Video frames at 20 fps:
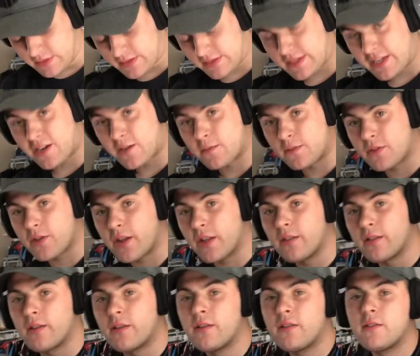a terrible
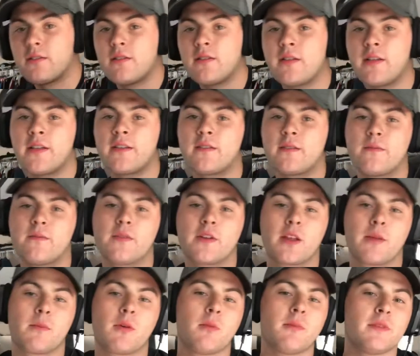trailer. It had some funny
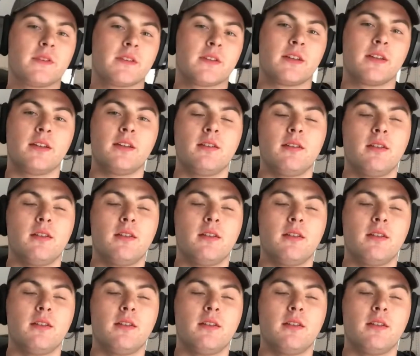moments in it.